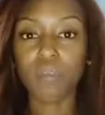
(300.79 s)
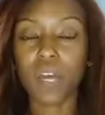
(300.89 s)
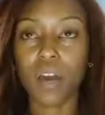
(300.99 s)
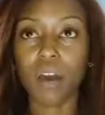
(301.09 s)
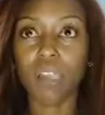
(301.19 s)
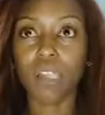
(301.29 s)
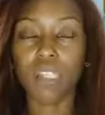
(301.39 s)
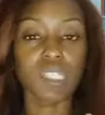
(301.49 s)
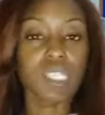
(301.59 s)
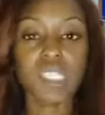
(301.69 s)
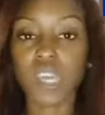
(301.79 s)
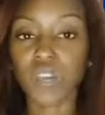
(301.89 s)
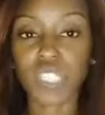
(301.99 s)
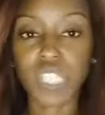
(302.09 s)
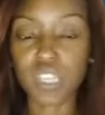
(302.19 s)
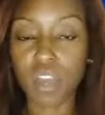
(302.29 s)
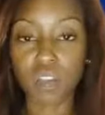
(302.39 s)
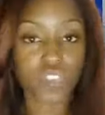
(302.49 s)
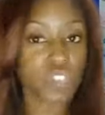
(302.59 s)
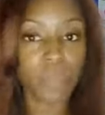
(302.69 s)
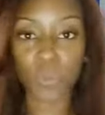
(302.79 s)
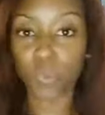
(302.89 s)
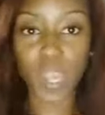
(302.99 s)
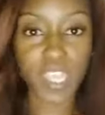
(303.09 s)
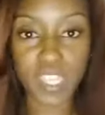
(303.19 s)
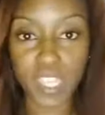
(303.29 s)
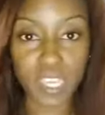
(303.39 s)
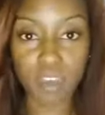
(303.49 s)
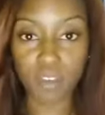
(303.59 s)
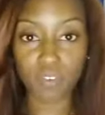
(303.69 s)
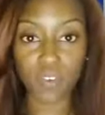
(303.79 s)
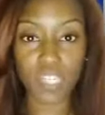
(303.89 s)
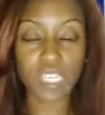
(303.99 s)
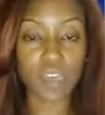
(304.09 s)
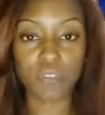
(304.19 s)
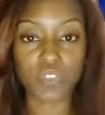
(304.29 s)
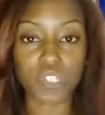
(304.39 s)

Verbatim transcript: uh, in the detail that he covers them, the way that they cover he covers